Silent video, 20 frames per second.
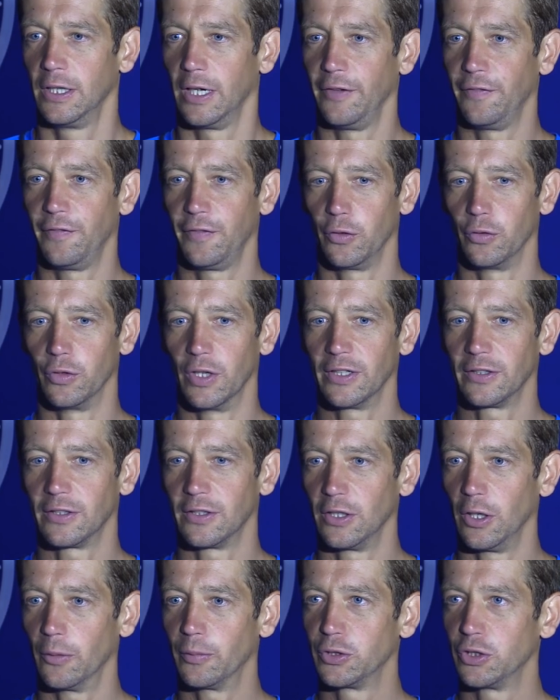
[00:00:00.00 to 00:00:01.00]
if you had
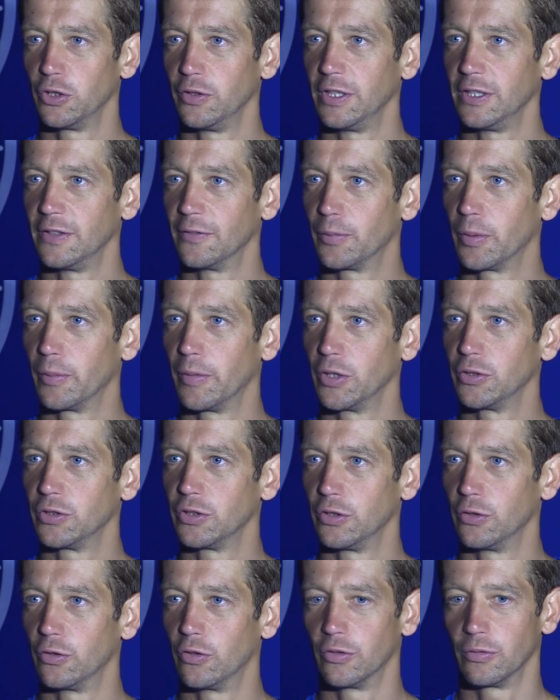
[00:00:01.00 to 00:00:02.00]
the opportunity of
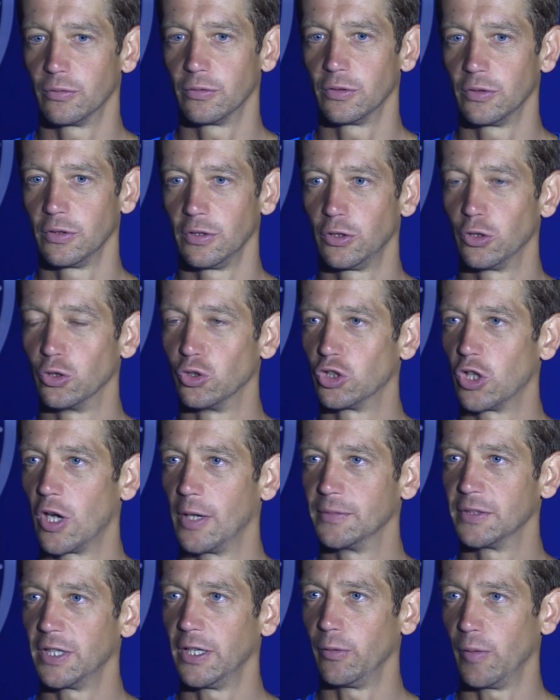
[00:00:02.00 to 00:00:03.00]
promotion or good
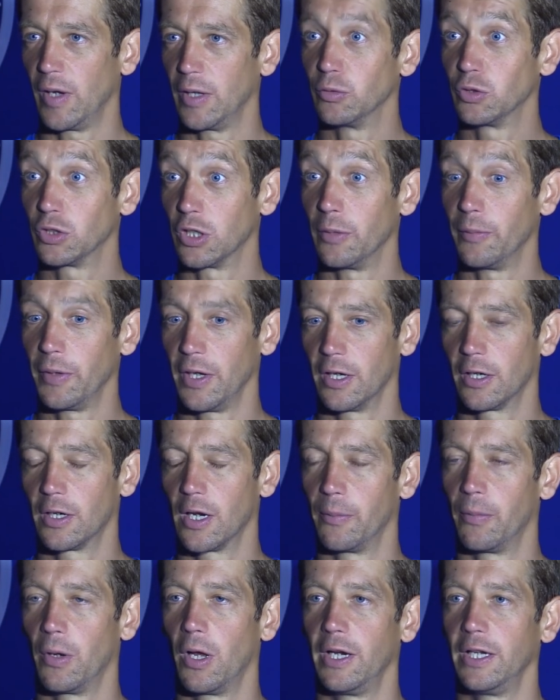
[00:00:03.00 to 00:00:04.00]
times anywhere, it was going to be at a
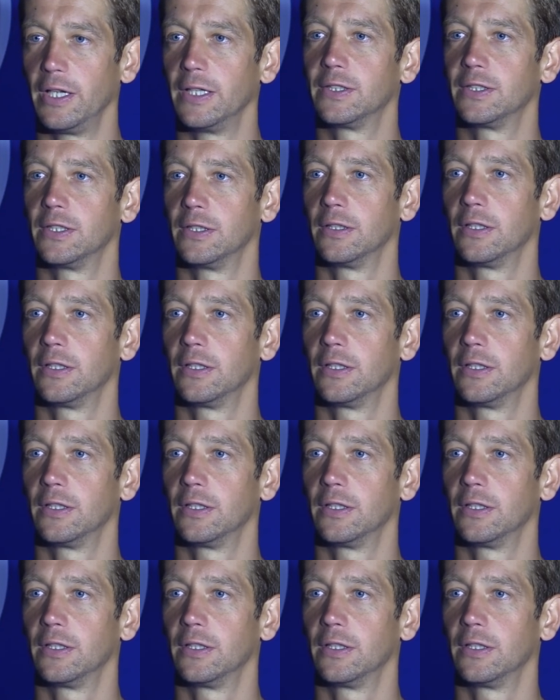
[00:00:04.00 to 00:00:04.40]
club like this.